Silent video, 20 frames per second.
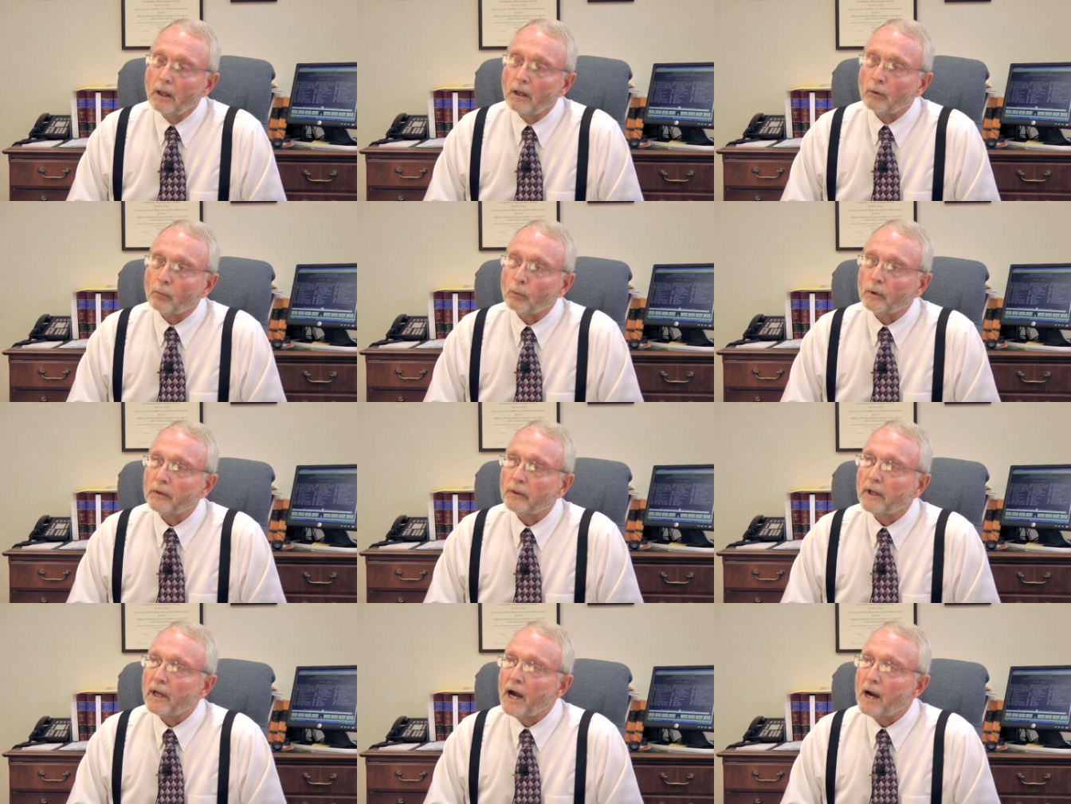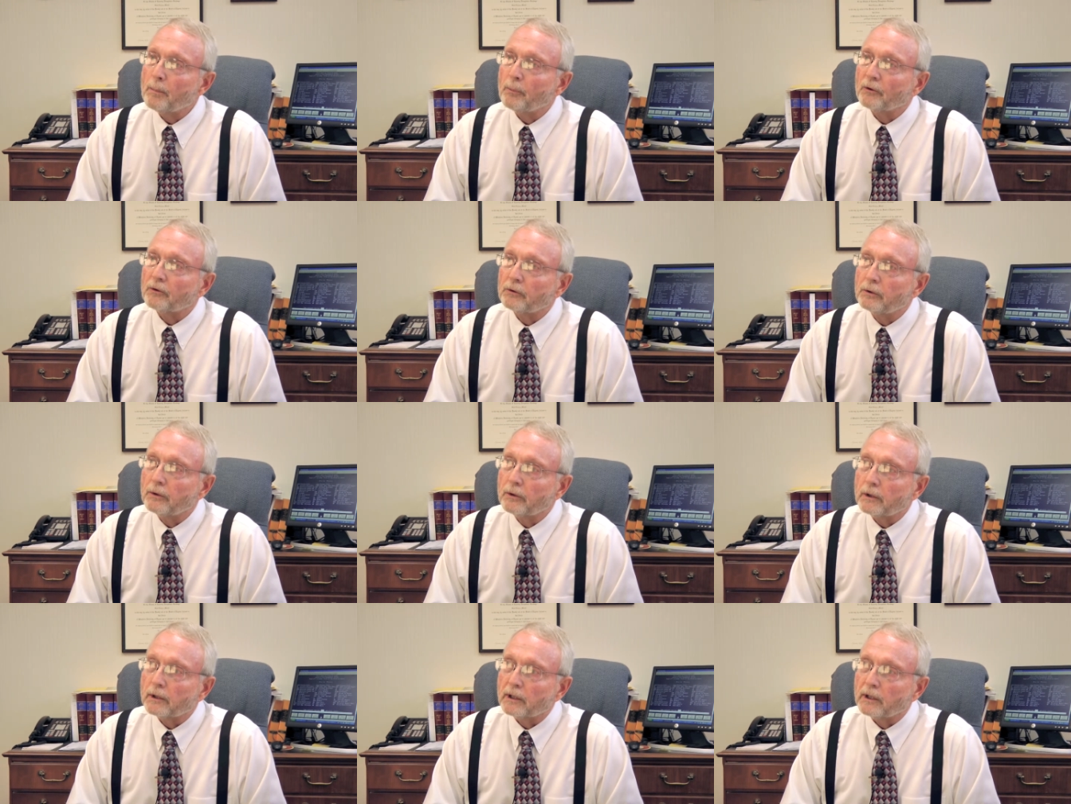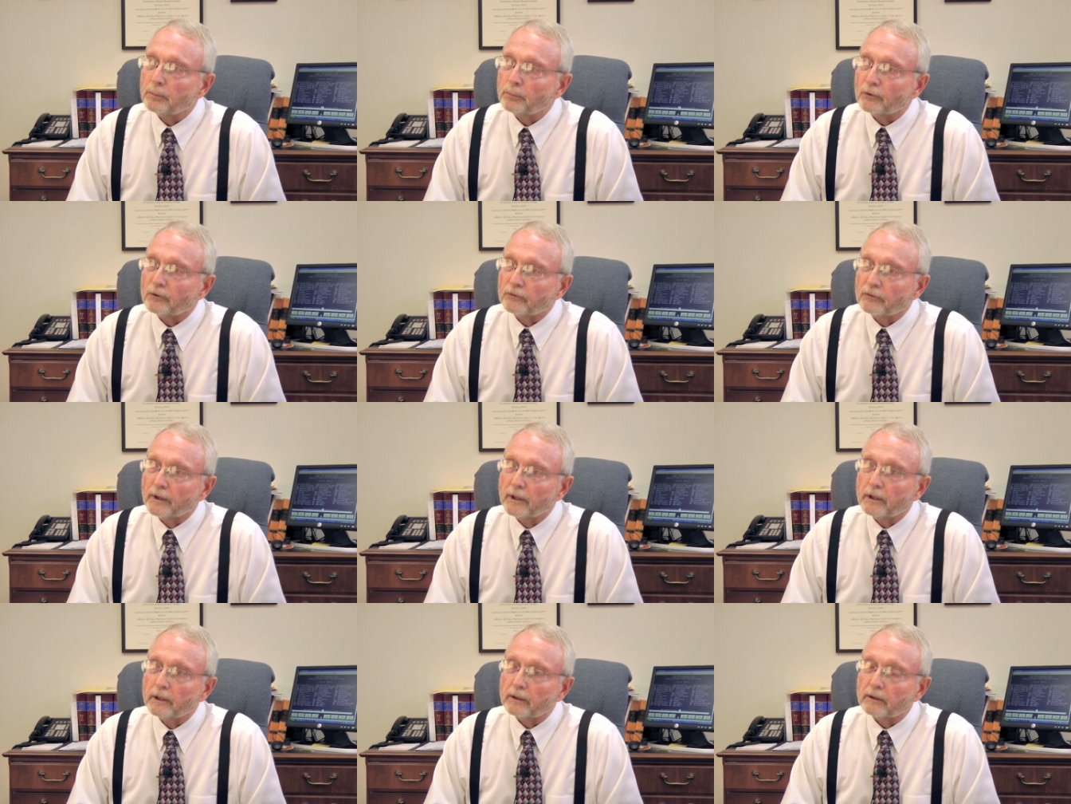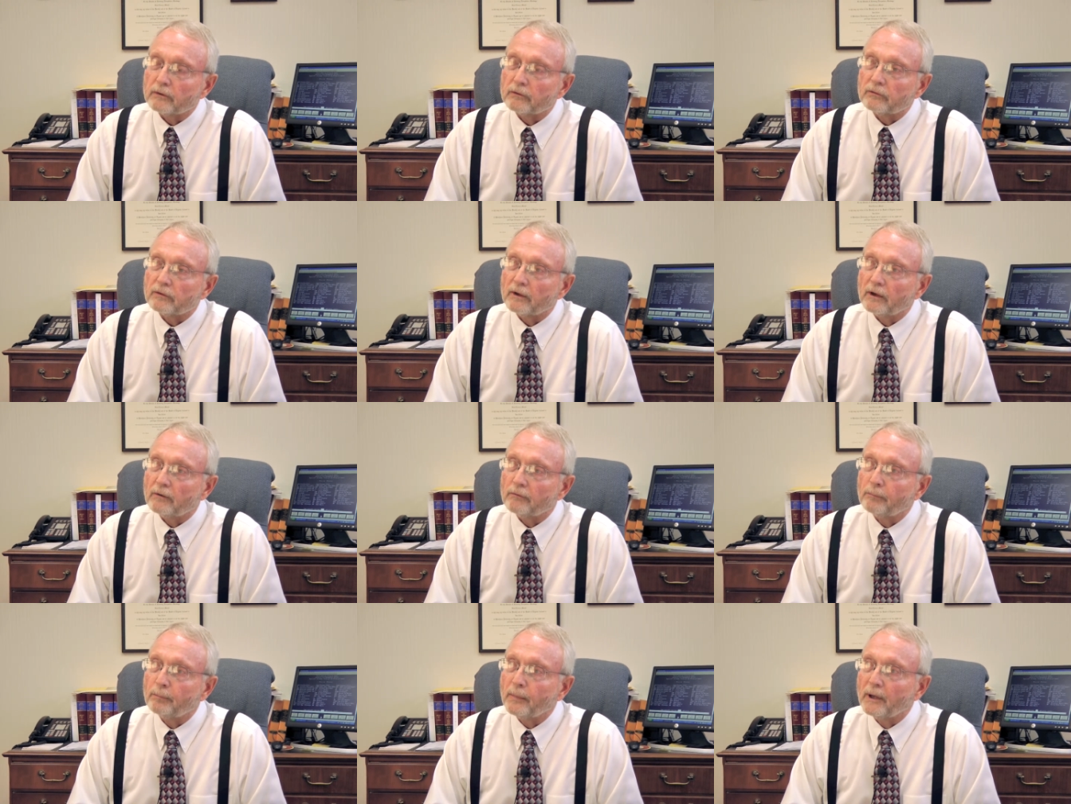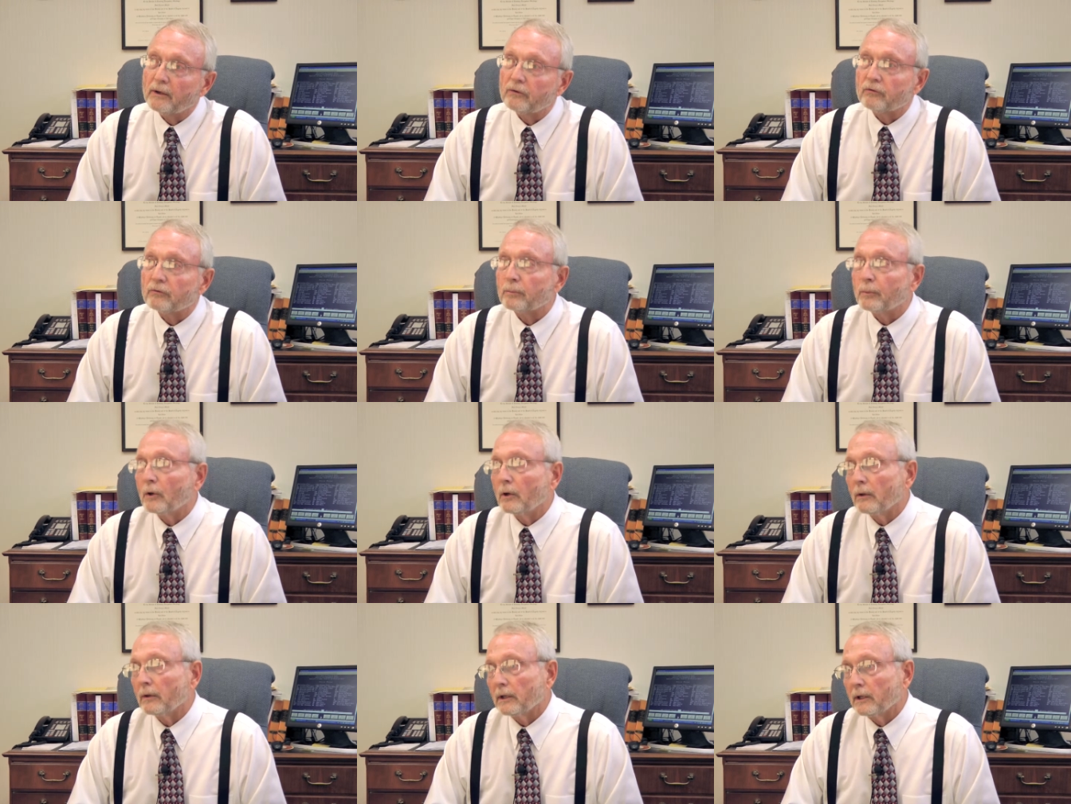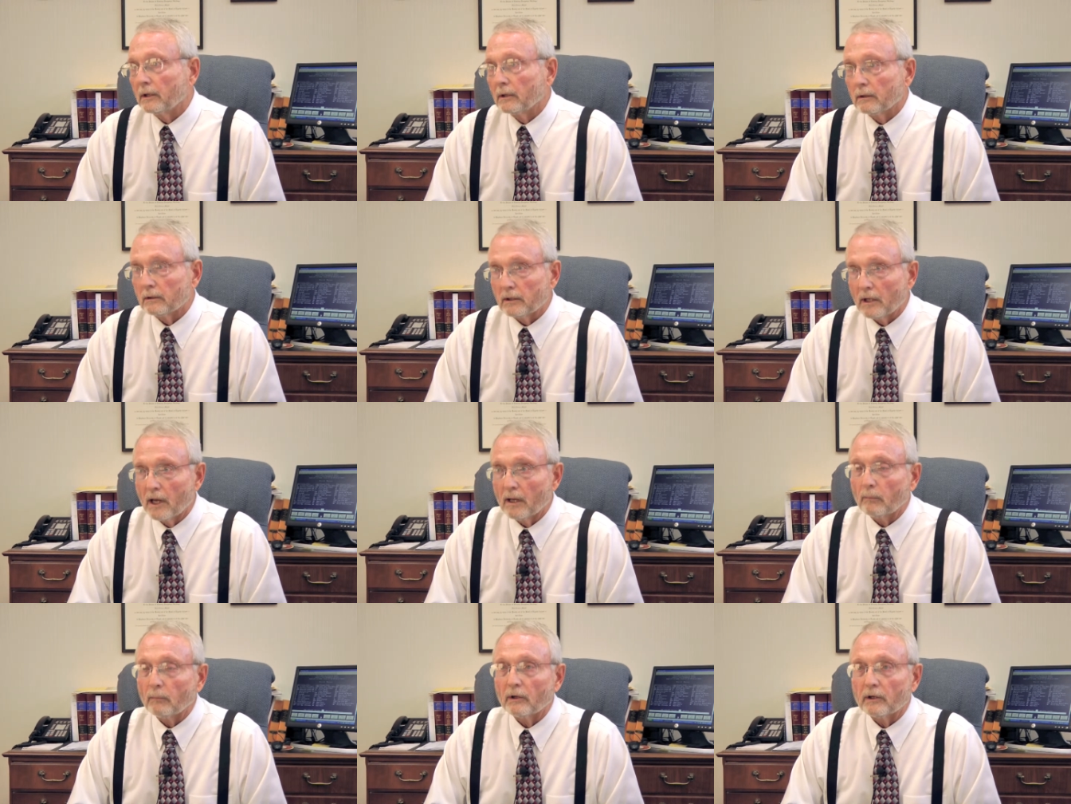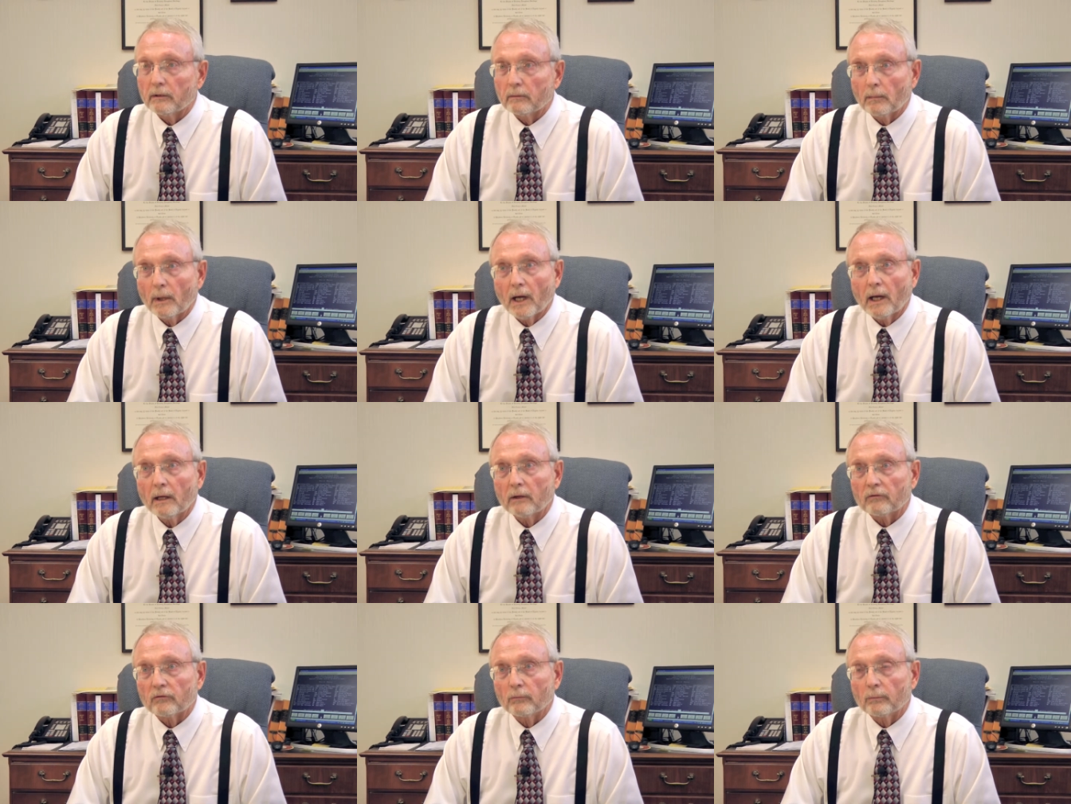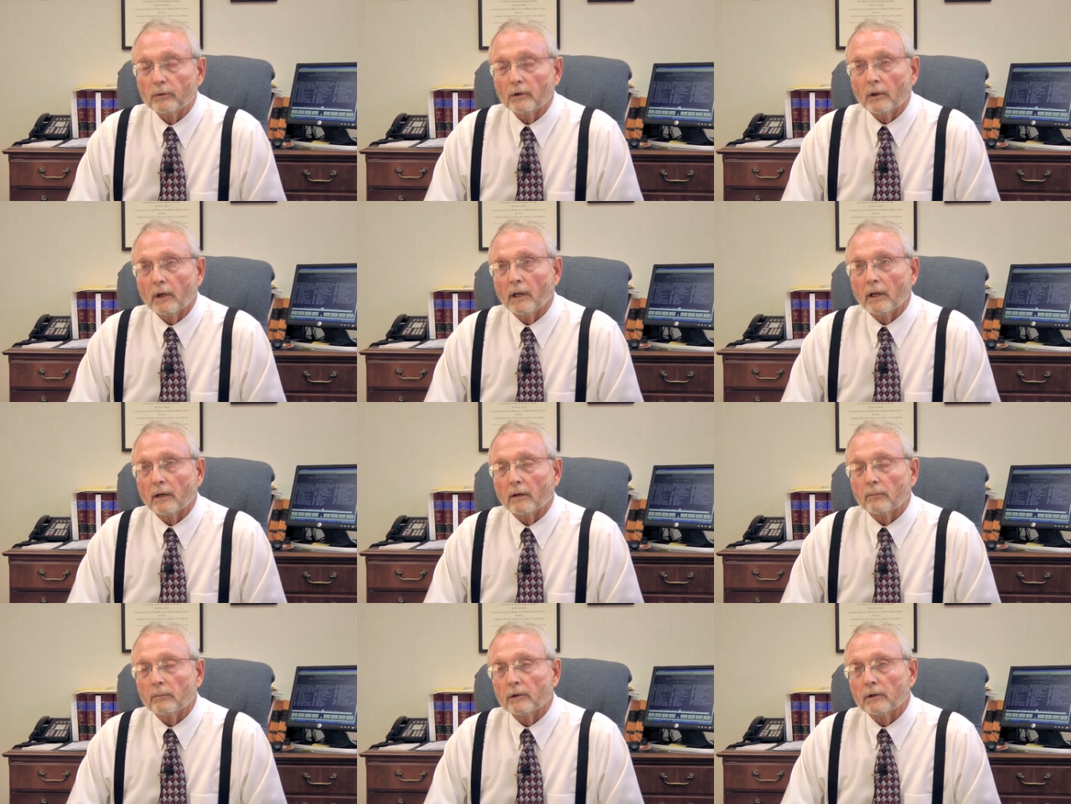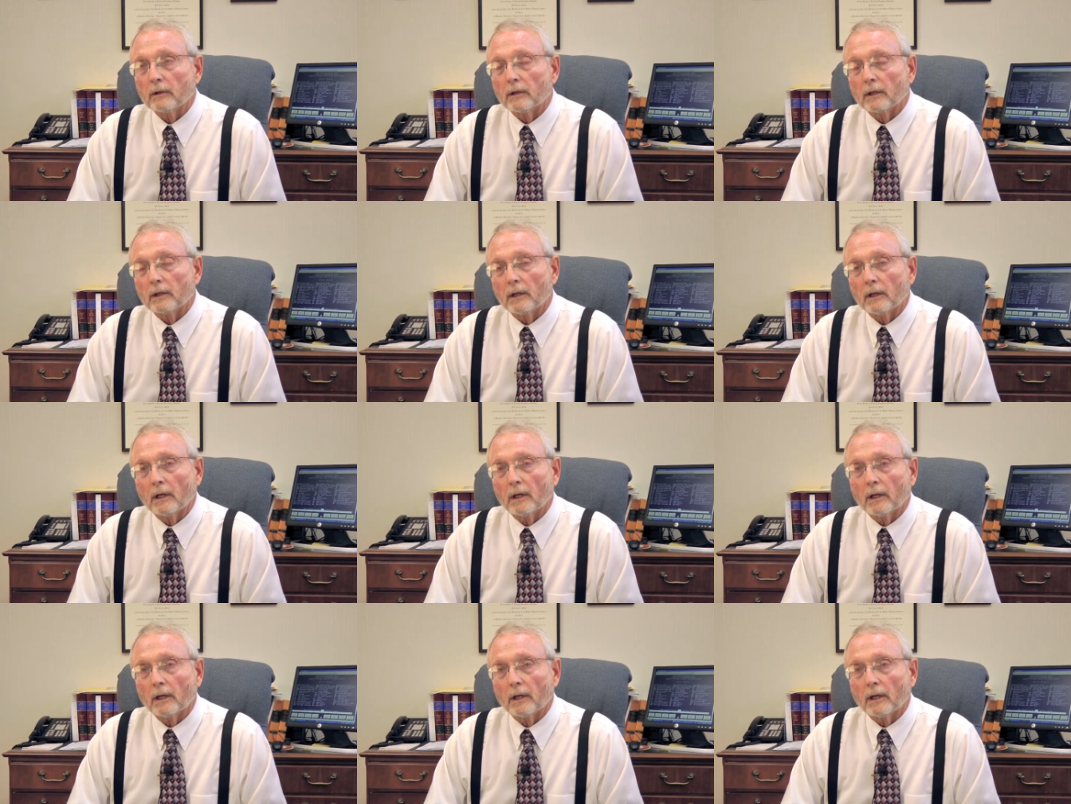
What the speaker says: And when the opportunity presented itself, based upon the untimely demise of Bill Honeyman,